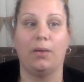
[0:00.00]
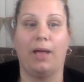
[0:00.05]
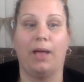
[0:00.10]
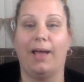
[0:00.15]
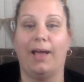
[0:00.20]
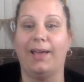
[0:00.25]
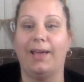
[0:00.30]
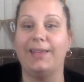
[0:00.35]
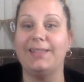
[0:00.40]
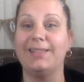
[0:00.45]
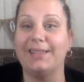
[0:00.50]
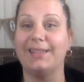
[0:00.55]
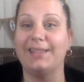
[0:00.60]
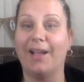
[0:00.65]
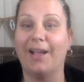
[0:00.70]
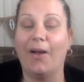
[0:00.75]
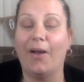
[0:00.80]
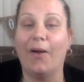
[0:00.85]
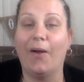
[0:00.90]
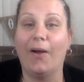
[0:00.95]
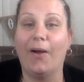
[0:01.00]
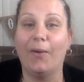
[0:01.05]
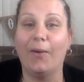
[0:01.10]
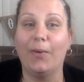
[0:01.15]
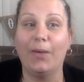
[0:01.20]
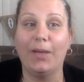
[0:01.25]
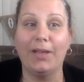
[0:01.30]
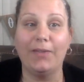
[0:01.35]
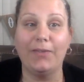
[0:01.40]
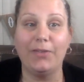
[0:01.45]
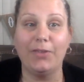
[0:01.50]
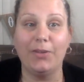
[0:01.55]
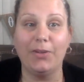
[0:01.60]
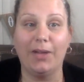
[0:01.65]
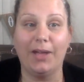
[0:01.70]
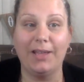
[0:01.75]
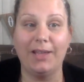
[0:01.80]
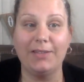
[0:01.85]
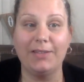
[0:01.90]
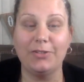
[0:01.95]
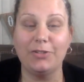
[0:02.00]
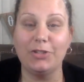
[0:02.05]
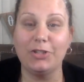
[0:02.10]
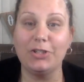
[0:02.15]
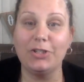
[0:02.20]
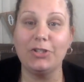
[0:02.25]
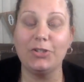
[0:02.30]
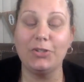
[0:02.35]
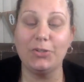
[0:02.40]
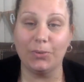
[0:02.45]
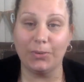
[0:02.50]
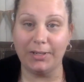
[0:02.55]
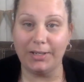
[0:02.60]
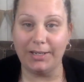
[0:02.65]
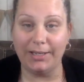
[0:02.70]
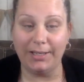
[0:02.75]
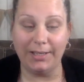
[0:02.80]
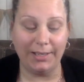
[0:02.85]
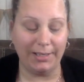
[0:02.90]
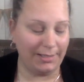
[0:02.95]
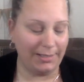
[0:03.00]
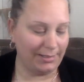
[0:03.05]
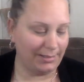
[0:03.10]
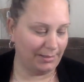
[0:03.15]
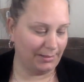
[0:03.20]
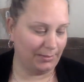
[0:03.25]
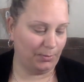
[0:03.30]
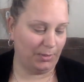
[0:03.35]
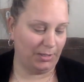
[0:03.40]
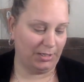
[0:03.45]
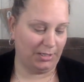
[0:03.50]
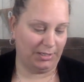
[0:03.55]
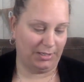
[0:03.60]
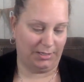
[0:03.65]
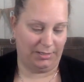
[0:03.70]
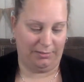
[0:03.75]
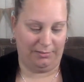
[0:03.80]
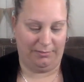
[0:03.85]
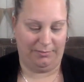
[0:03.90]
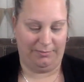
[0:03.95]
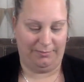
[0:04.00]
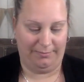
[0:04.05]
guys, if you guys are just joining us, which